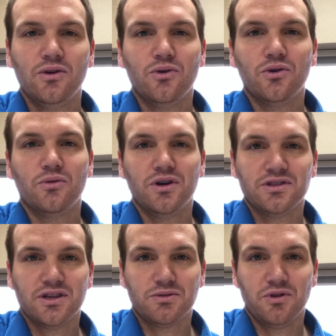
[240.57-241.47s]
or ones
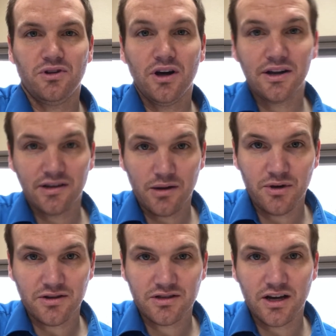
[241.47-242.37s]
that spend a lot of time
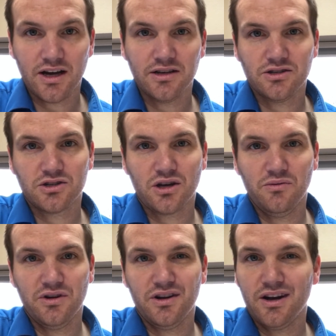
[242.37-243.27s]
outside and just
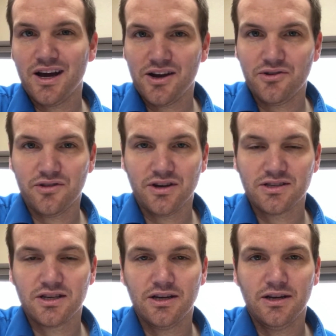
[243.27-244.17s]
come in at night or
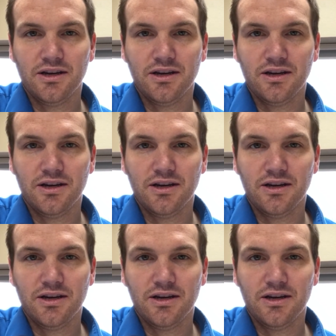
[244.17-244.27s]
things.